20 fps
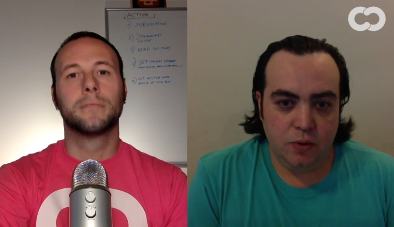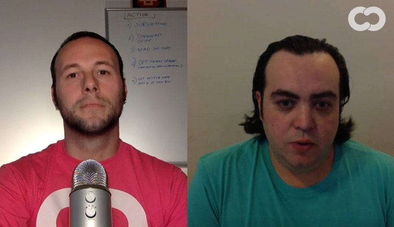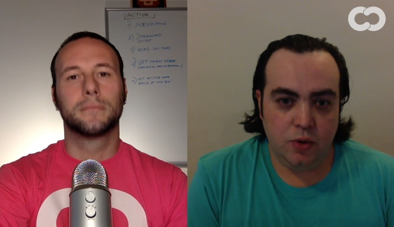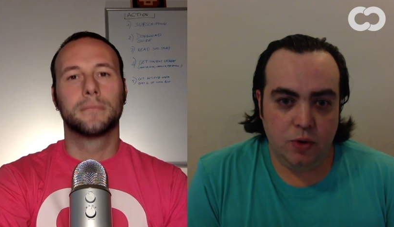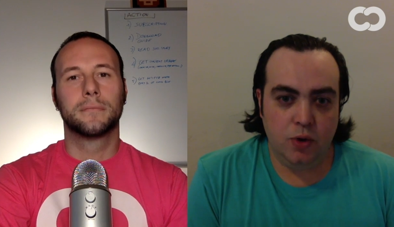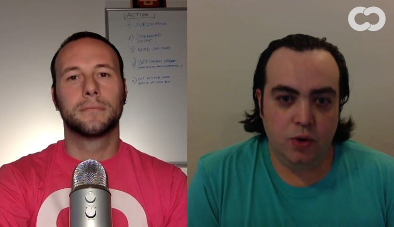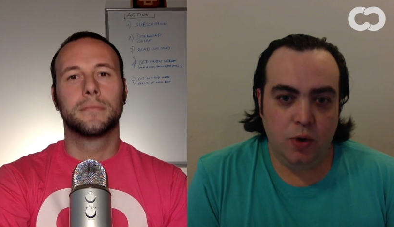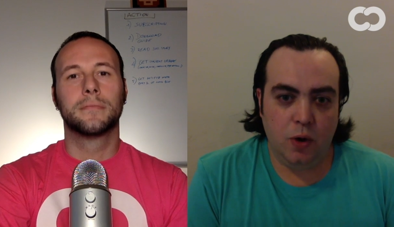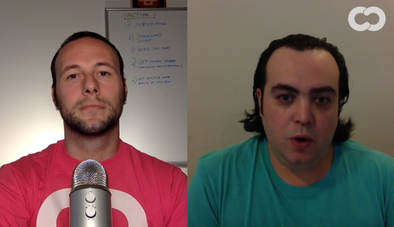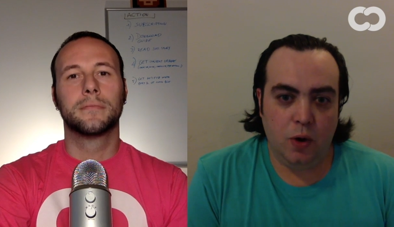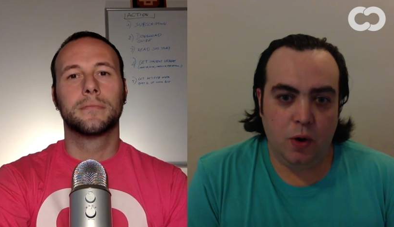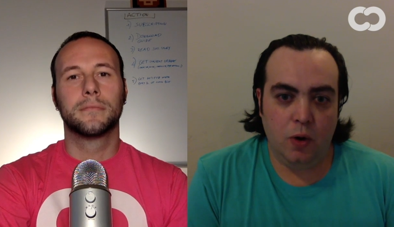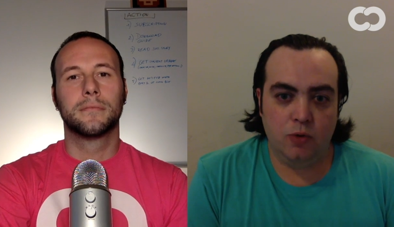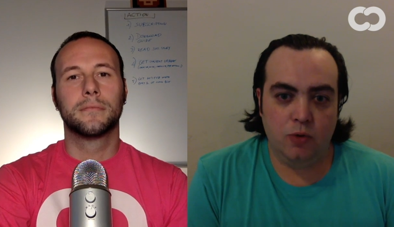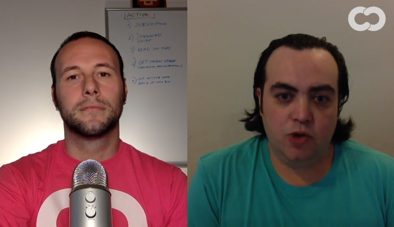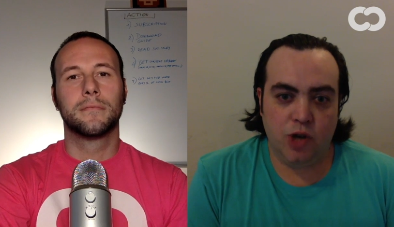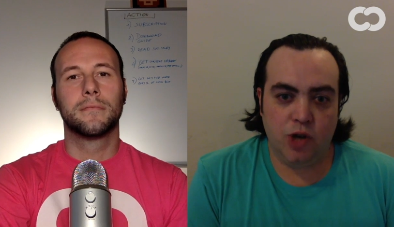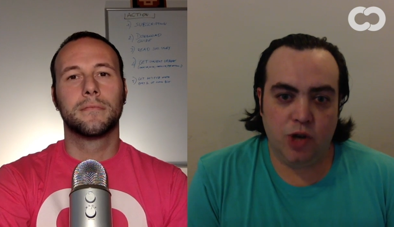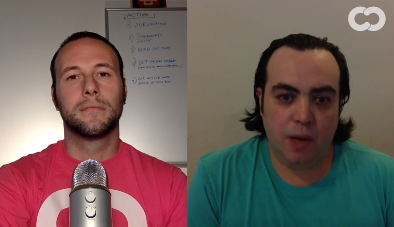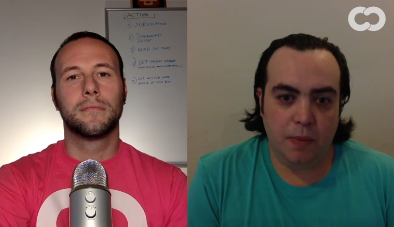Speaker 1: do your
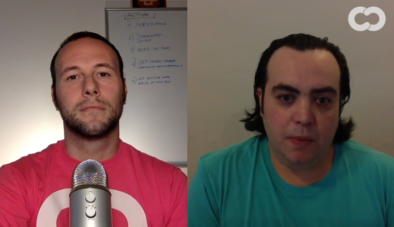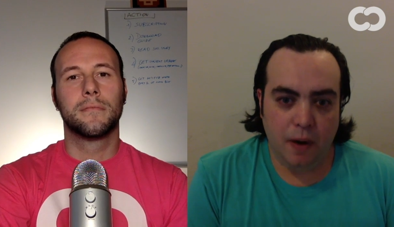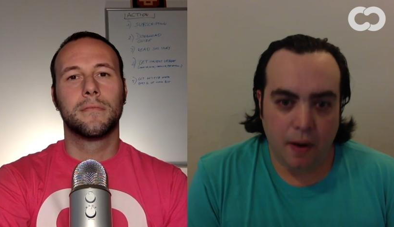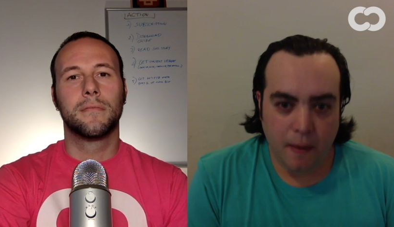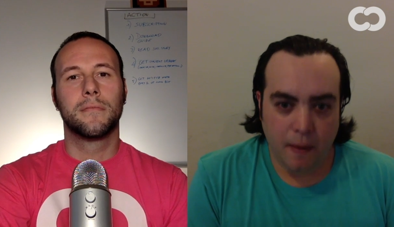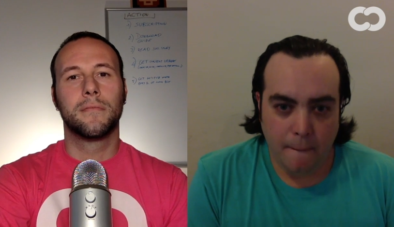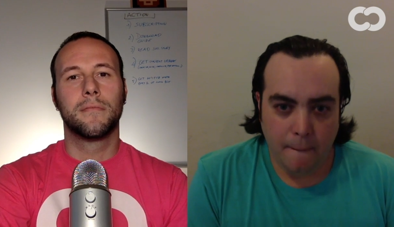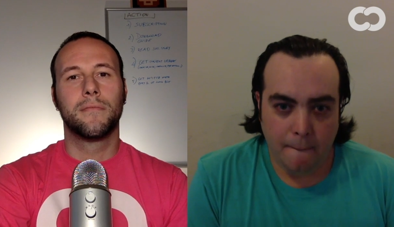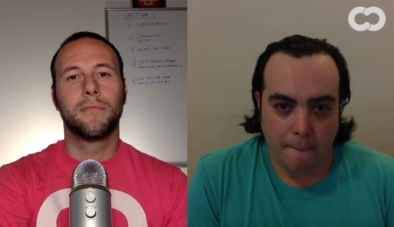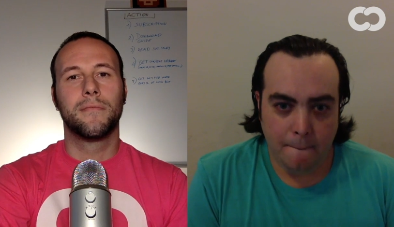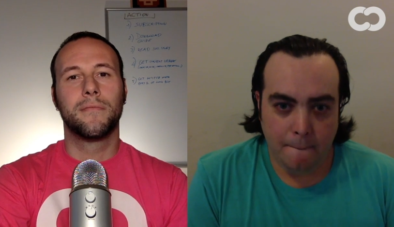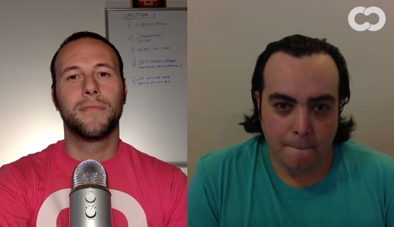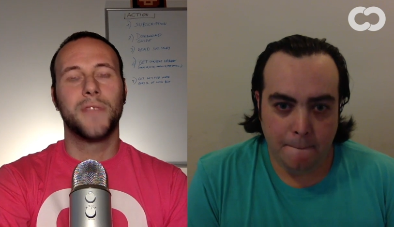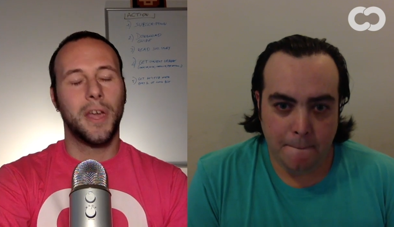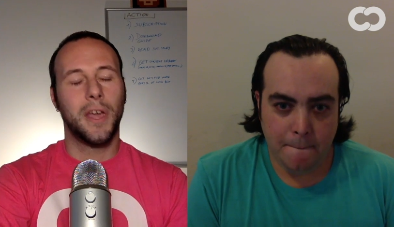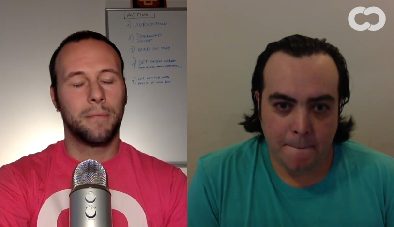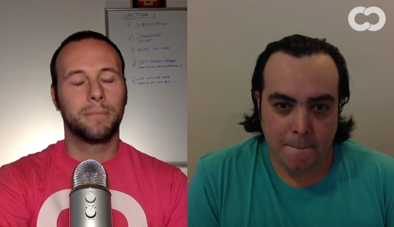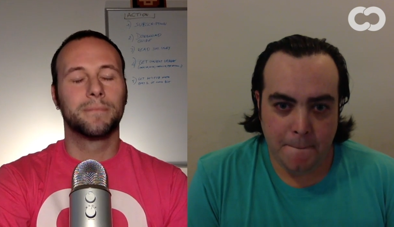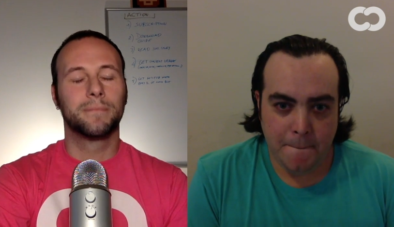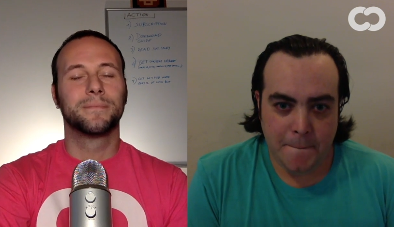own job. Yeah.